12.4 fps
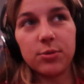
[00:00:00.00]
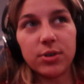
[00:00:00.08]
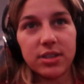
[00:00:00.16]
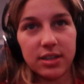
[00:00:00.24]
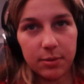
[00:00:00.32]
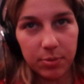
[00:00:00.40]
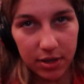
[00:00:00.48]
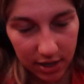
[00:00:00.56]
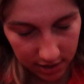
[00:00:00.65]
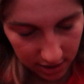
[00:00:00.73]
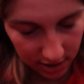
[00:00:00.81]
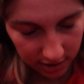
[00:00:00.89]
was sleeping
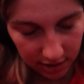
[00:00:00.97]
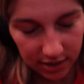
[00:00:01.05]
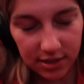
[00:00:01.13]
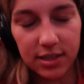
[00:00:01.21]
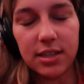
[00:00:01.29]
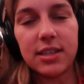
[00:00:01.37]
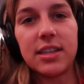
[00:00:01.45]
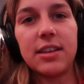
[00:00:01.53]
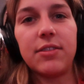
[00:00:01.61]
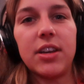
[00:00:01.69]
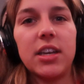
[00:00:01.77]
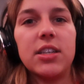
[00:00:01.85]
like against the
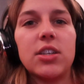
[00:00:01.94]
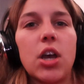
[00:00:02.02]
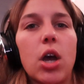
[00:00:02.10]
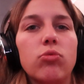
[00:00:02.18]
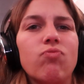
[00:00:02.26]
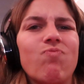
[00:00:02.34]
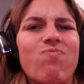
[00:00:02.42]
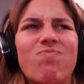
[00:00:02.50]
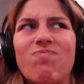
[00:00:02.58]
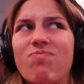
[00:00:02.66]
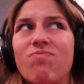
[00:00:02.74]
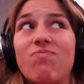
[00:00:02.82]
TV. So
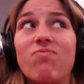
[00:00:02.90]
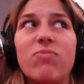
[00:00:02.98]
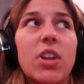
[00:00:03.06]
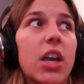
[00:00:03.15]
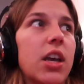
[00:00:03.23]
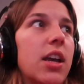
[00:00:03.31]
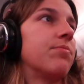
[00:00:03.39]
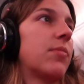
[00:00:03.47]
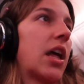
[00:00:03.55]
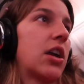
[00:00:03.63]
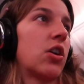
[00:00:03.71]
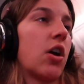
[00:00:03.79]

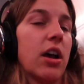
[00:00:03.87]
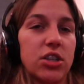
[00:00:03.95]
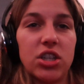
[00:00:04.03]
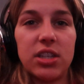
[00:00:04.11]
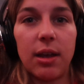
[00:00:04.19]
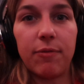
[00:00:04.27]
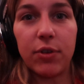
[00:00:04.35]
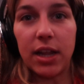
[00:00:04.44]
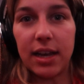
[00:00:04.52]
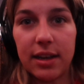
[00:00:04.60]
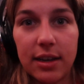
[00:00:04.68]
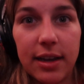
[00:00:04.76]
uh, I don't know how she slept for
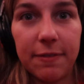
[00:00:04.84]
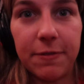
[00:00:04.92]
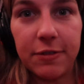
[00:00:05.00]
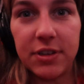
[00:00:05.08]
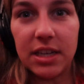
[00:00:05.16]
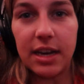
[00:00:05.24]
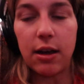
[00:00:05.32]
like 15